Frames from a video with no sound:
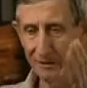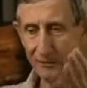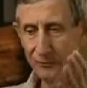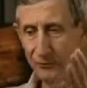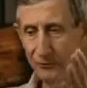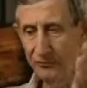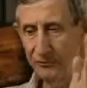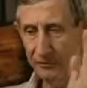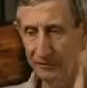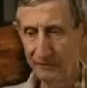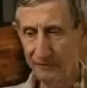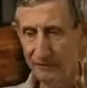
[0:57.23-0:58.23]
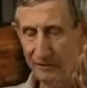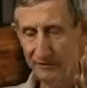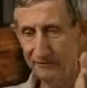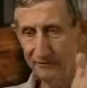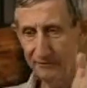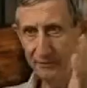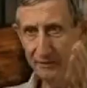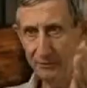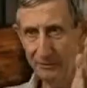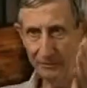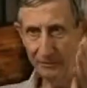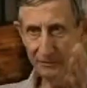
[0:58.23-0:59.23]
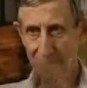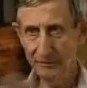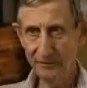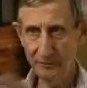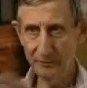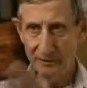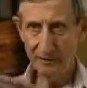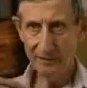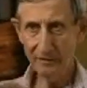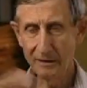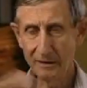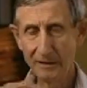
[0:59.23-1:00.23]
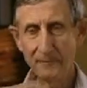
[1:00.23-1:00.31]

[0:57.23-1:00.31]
huge influx of people who came into it later.